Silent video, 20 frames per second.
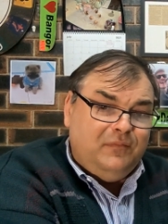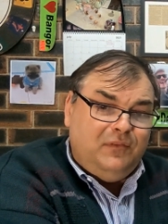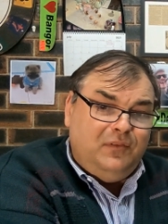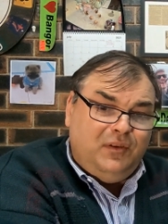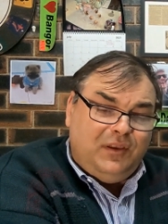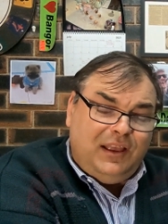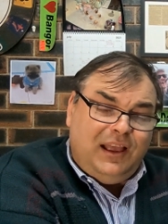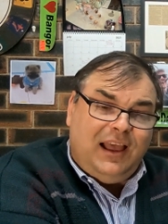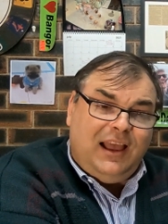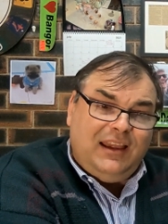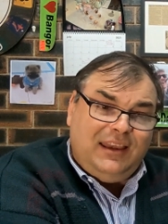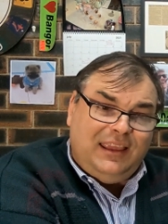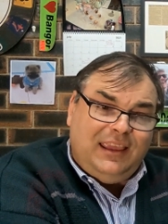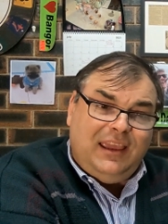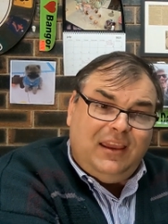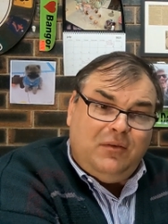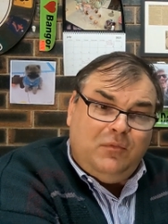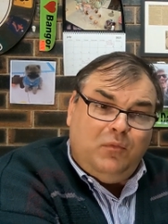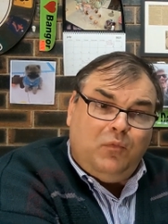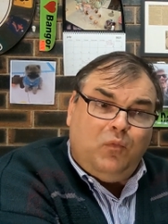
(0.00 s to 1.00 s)
You can't
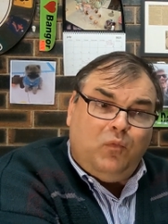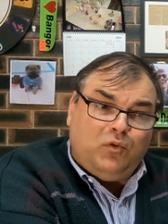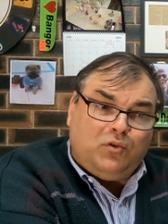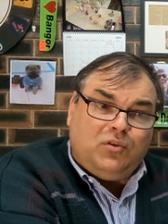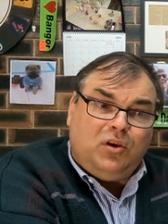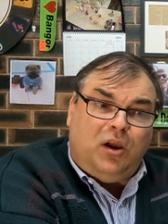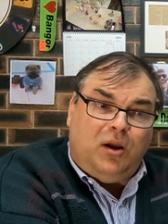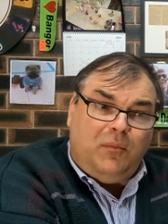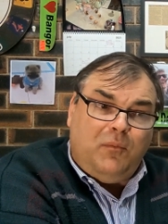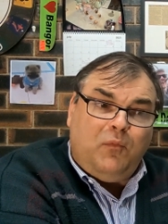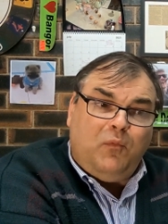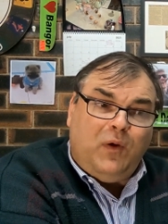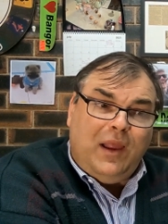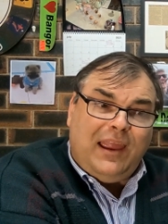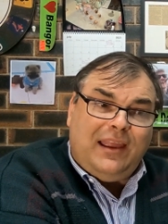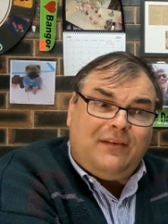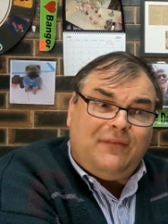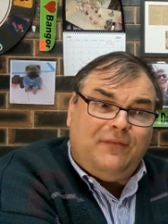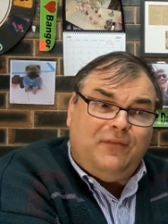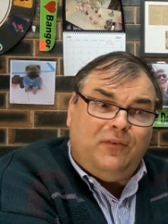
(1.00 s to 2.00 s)
get top
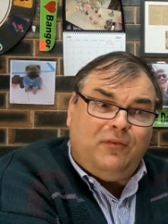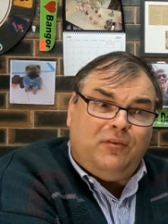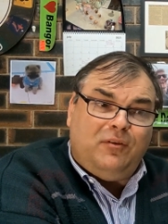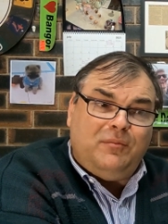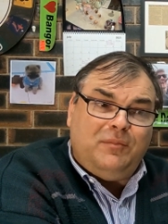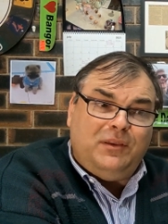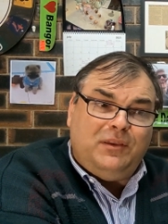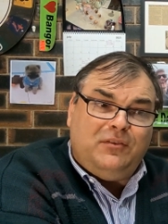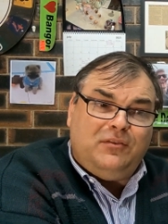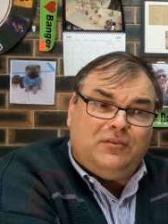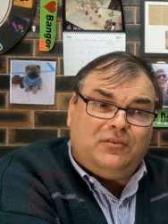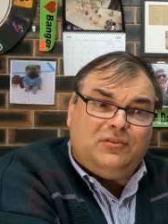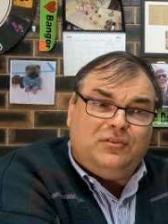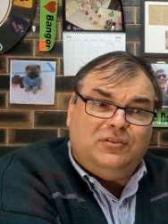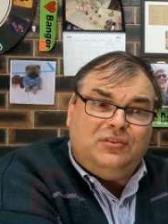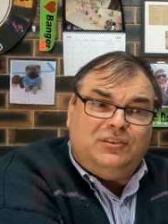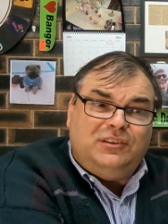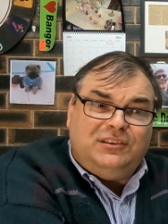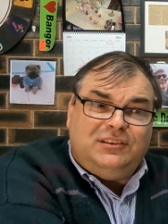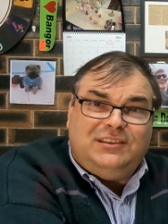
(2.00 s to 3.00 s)
whack for it, because
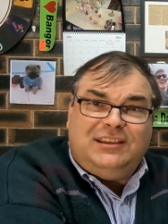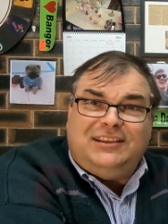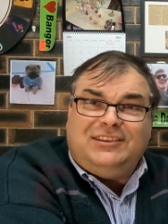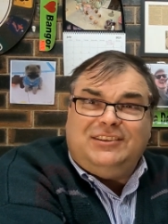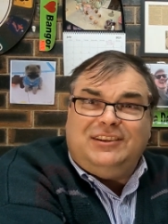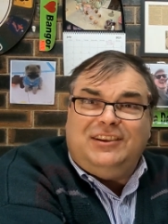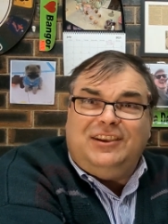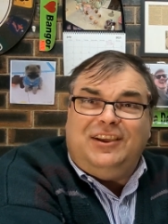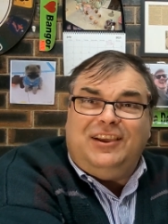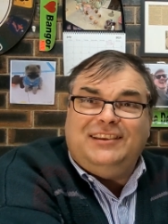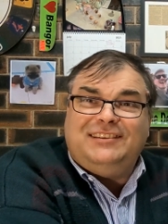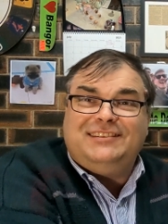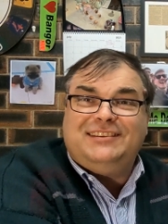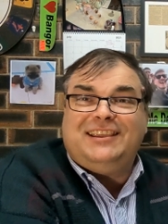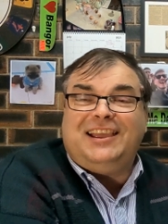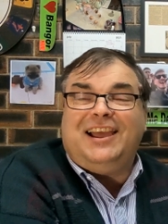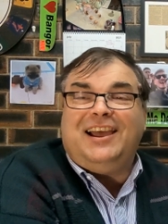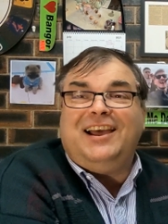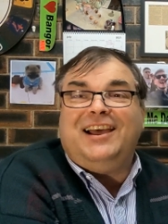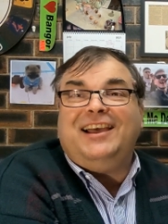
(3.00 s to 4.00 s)
you're just such a nice
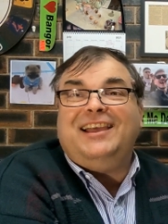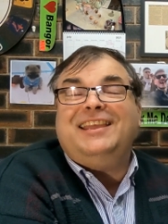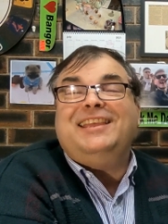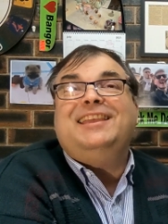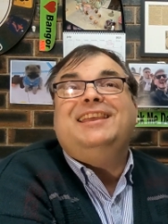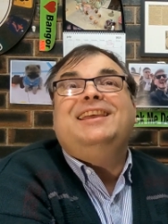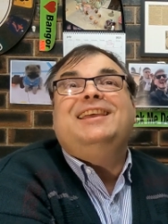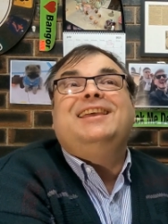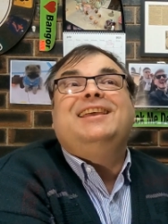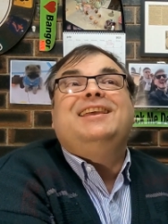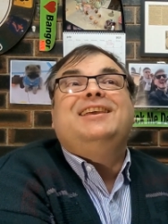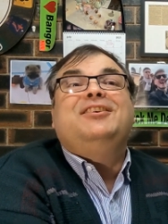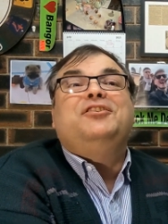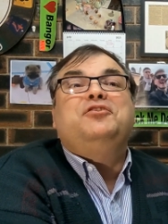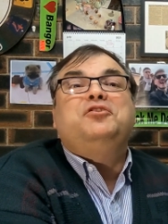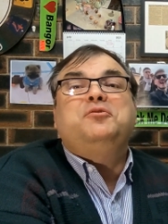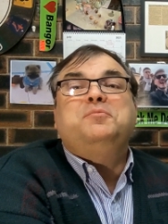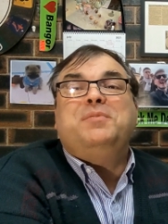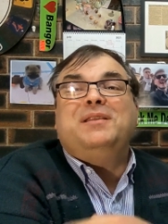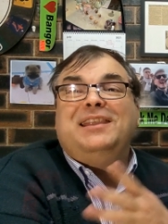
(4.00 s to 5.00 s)
guy.
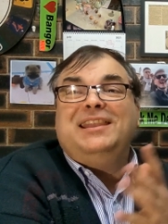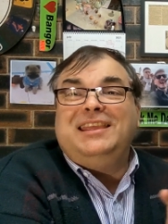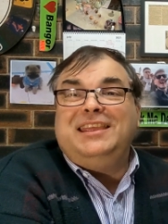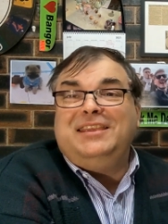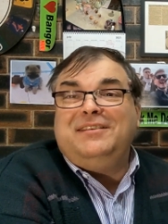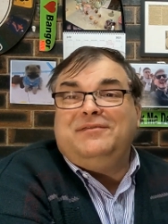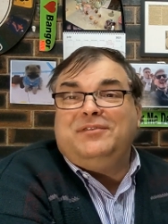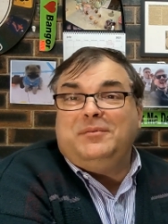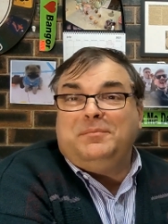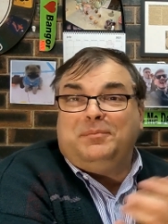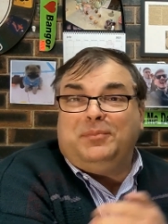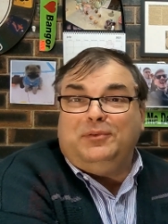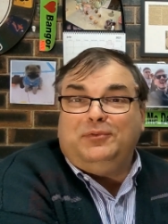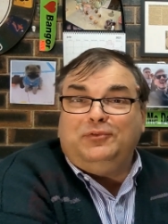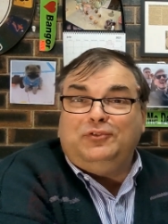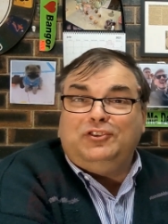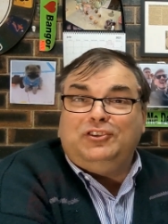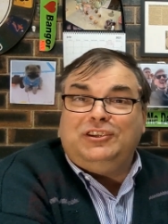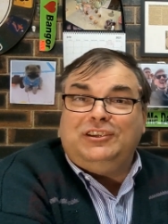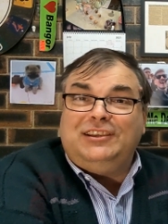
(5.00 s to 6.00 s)
You believe the
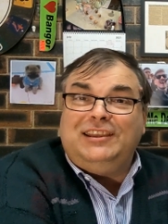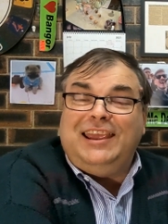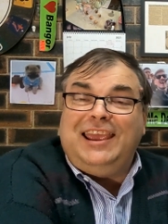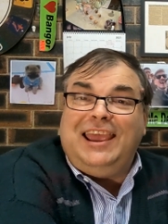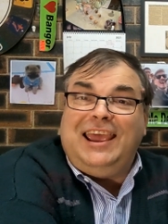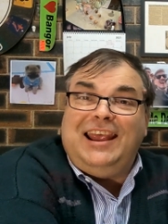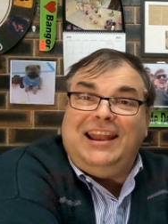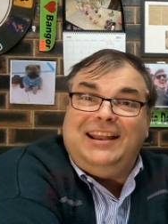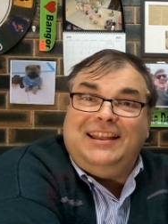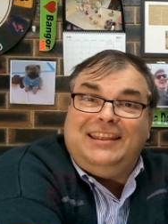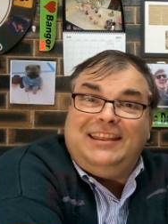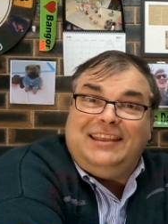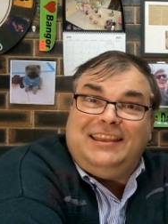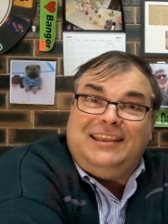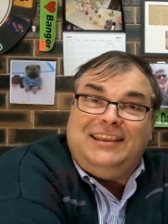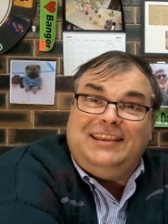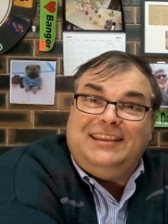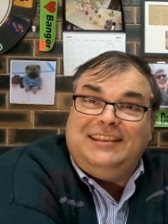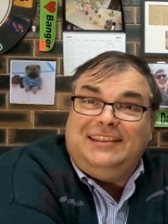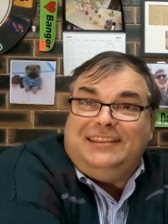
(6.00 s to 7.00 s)
bullshit out of
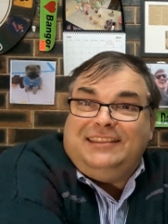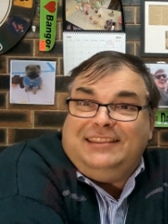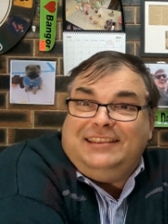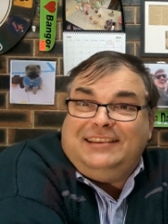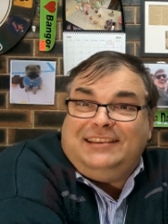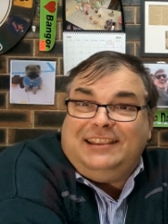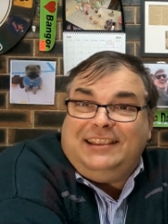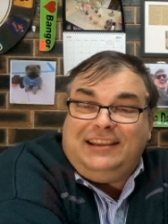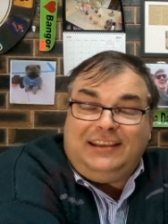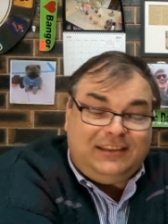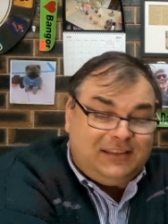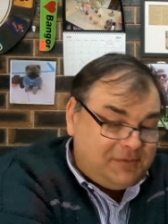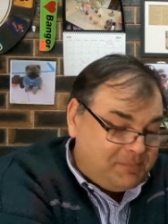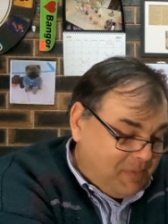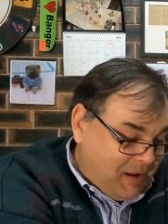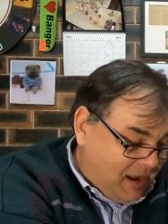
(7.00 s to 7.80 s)
the dealer's